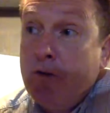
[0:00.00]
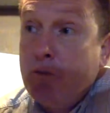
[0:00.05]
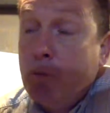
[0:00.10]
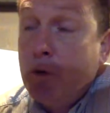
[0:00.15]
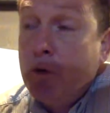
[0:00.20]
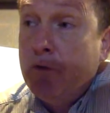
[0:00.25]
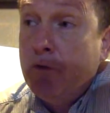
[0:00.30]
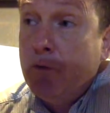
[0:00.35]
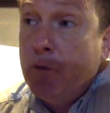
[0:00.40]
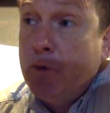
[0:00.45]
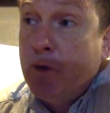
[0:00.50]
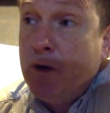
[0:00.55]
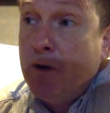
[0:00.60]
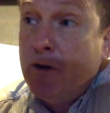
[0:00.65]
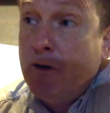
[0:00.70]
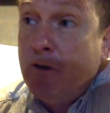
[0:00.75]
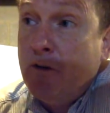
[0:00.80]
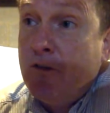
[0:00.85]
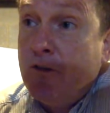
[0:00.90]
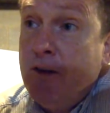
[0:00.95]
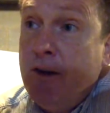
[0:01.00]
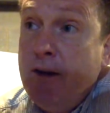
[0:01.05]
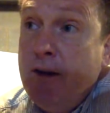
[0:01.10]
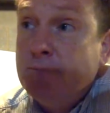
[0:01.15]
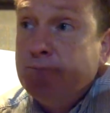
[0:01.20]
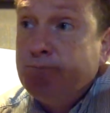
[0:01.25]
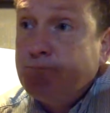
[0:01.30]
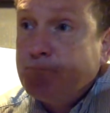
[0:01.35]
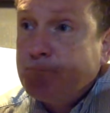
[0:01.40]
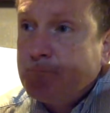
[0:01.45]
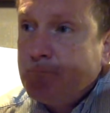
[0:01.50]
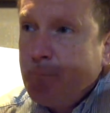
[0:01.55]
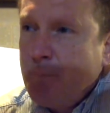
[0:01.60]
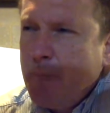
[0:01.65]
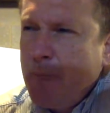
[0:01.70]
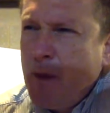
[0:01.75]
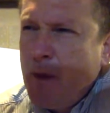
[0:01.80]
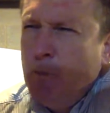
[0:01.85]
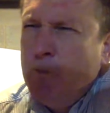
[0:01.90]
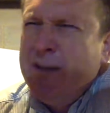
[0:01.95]
worth of redundancy,
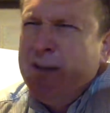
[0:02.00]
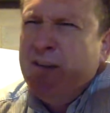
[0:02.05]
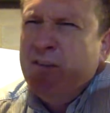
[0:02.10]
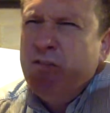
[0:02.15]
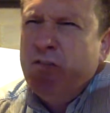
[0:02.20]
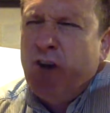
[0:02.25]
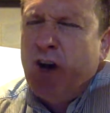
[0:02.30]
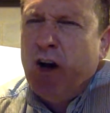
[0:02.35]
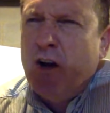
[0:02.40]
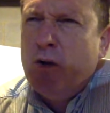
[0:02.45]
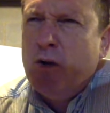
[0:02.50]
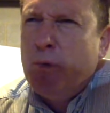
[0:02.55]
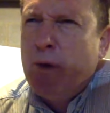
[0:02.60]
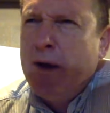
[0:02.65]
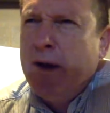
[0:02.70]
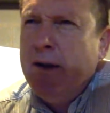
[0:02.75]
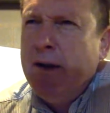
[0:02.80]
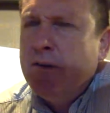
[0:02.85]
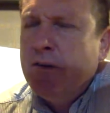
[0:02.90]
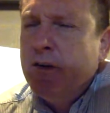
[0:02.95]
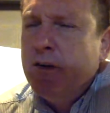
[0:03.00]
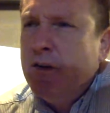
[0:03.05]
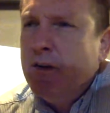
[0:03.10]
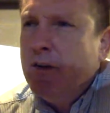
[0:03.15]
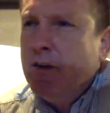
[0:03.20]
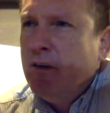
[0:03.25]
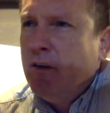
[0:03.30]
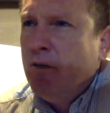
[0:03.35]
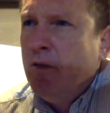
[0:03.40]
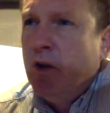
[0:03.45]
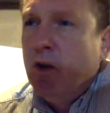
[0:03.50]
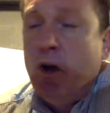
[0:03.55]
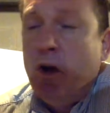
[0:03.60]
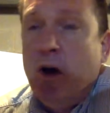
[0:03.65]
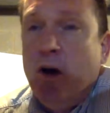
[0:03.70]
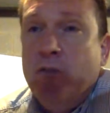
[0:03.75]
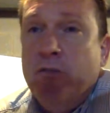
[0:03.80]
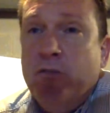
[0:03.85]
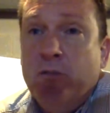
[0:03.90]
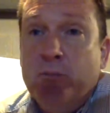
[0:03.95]
we can tolerate the
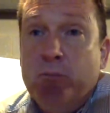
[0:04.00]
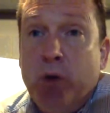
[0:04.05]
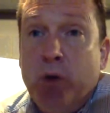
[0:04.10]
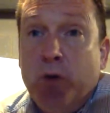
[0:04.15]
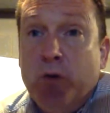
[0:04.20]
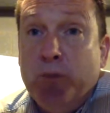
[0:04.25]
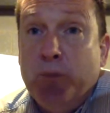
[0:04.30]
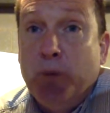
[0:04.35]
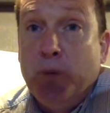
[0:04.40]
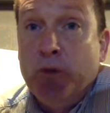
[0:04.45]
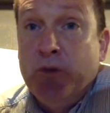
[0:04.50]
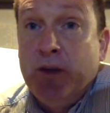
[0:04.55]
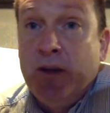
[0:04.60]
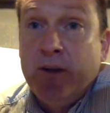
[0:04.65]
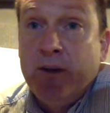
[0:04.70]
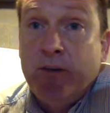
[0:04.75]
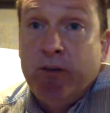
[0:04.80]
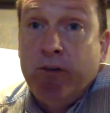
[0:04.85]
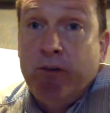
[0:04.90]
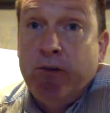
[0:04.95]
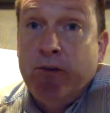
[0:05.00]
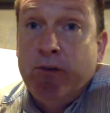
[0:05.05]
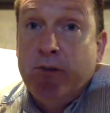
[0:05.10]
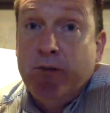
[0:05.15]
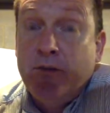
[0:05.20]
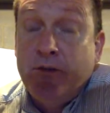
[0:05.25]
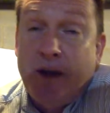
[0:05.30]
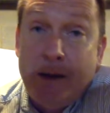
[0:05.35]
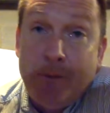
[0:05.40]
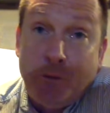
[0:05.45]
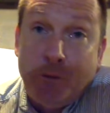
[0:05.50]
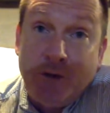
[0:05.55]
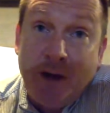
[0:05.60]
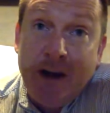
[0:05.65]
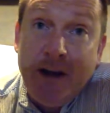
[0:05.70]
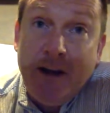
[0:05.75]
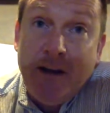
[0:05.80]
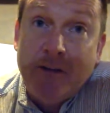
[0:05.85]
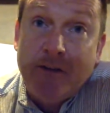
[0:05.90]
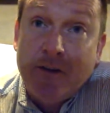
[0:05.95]
loss of multiple disks
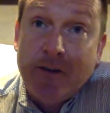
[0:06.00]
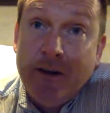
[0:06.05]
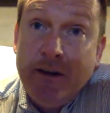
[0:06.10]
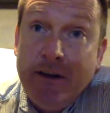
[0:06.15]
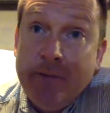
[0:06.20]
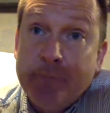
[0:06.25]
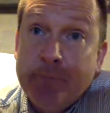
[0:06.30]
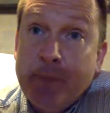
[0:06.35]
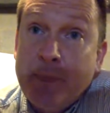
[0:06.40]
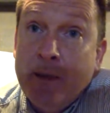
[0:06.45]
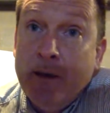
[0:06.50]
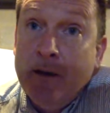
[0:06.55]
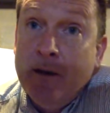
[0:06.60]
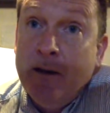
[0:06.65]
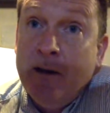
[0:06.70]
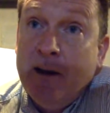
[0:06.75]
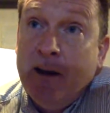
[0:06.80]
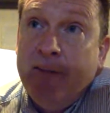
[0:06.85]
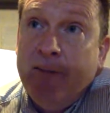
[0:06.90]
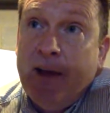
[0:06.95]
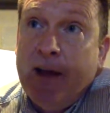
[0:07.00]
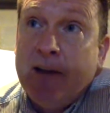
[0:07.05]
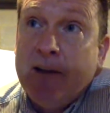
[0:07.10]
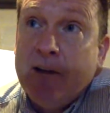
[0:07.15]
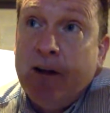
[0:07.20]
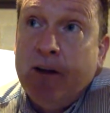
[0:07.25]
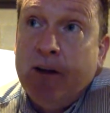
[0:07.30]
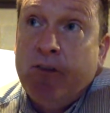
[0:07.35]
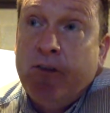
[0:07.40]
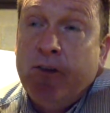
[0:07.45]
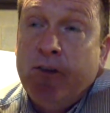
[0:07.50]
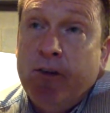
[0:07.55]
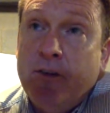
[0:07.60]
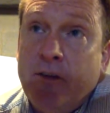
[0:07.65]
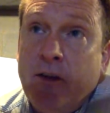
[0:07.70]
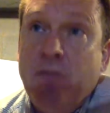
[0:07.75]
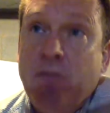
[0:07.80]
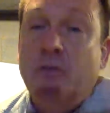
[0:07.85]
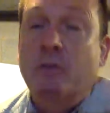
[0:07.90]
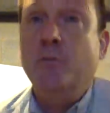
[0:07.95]
simultaneously, and that lets us,
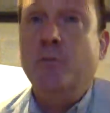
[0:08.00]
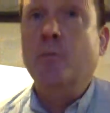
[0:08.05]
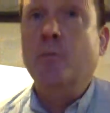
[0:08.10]
even